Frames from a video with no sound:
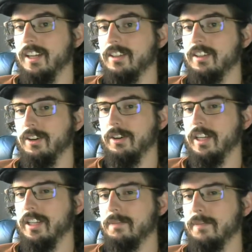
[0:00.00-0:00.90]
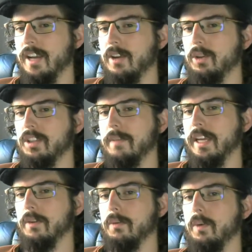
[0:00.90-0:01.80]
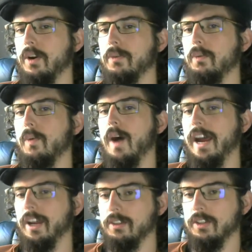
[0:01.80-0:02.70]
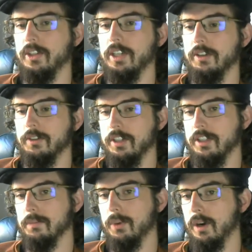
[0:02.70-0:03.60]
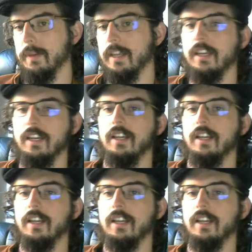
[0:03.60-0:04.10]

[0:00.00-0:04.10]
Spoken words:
So it's my goal to make it worthwhile to you to support me.